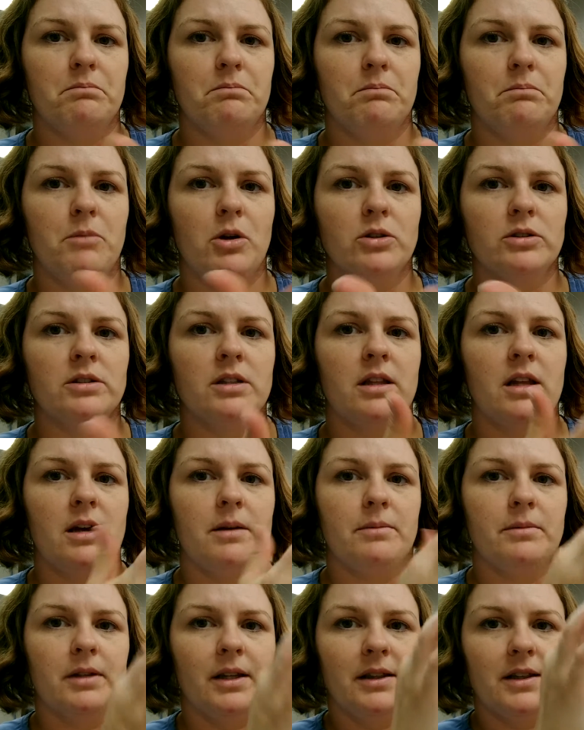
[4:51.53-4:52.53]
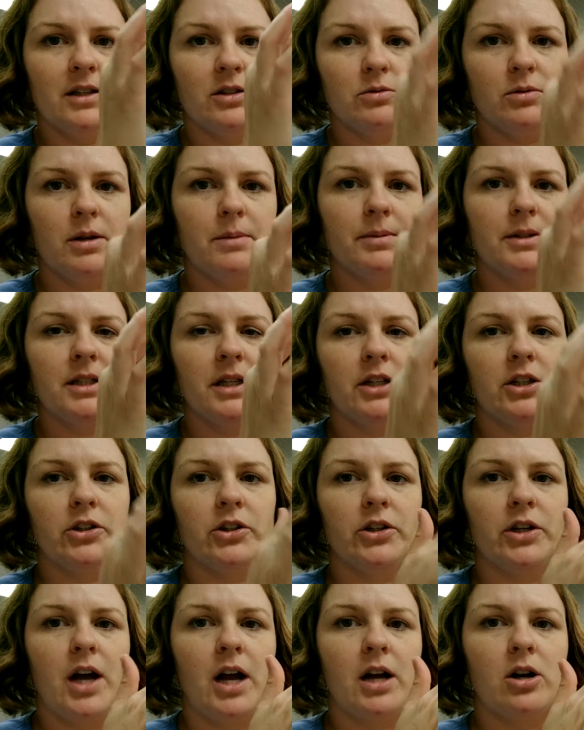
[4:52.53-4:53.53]
most of them, this one in
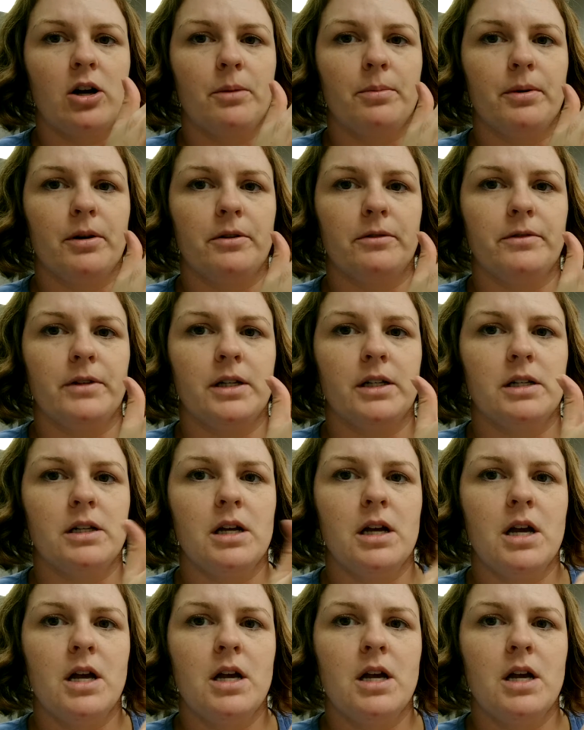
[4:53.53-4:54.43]
particular got carprofen,